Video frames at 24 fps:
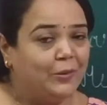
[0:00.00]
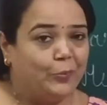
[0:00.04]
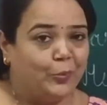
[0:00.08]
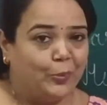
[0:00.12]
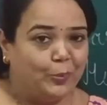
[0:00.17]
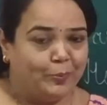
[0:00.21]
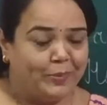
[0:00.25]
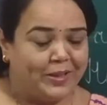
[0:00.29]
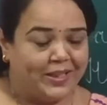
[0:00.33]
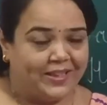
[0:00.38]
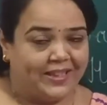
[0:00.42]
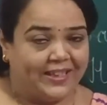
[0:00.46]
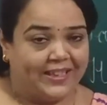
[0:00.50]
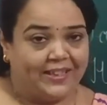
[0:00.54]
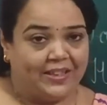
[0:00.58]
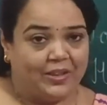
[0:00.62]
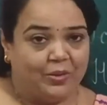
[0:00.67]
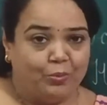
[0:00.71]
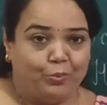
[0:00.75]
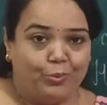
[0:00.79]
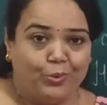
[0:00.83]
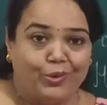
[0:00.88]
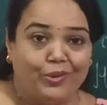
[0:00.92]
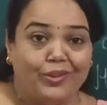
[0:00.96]
woman in the
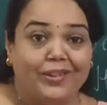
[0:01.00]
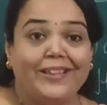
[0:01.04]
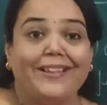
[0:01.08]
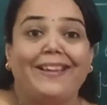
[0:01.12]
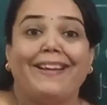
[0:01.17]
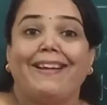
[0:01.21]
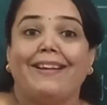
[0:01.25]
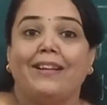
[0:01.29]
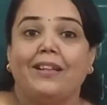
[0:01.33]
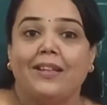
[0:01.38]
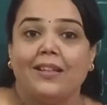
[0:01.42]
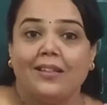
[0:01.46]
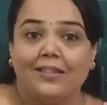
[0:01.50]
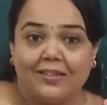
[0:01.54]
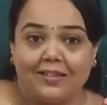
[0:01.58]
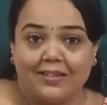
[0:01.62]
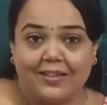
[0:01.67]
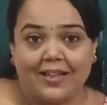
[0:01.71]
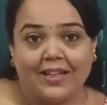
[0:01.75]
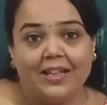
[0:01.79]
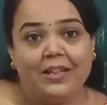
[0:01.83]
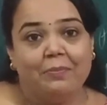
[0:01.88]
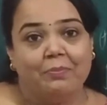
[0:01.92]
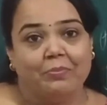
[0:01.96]
world at that
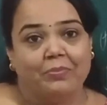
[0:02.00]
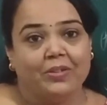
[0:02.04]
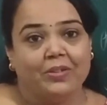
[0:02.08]
time.